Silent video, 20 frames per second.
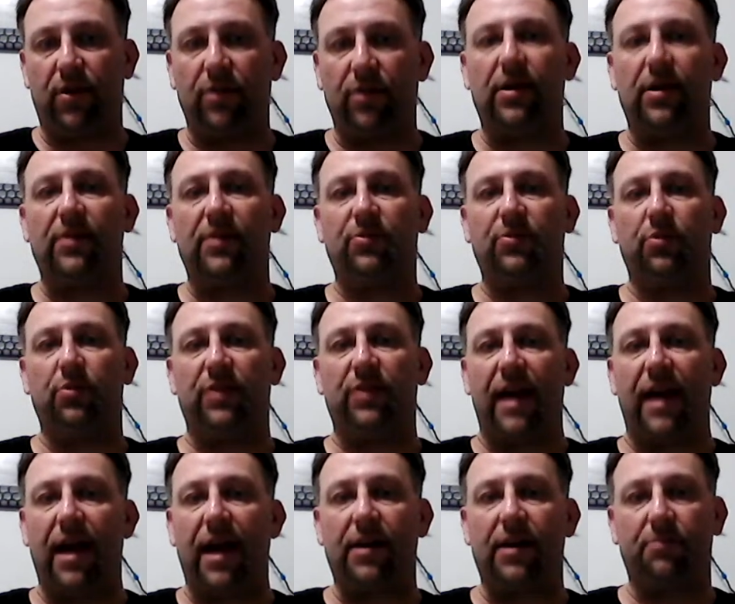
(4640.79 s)
And that's what the
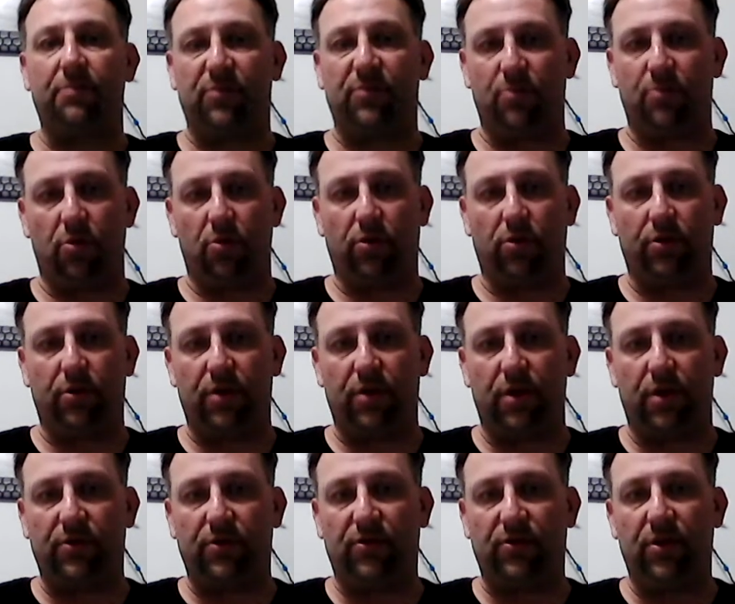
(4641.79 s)
Adams motor
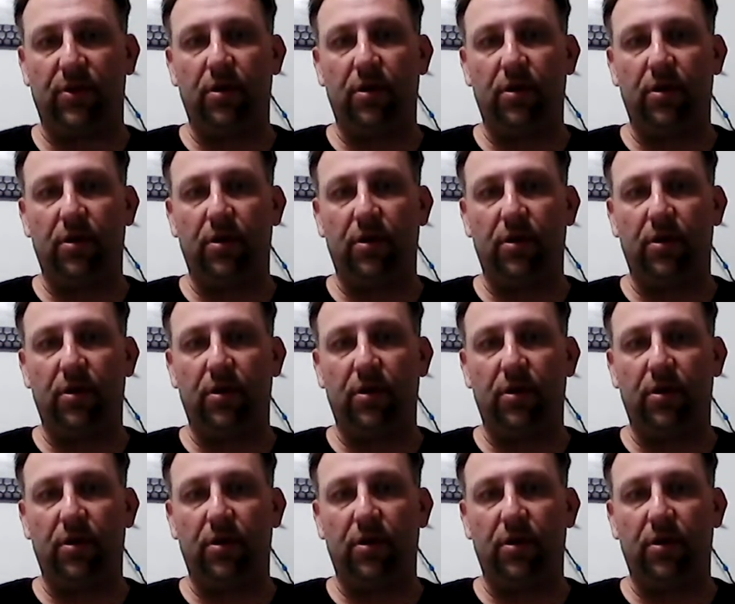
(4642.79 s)
does.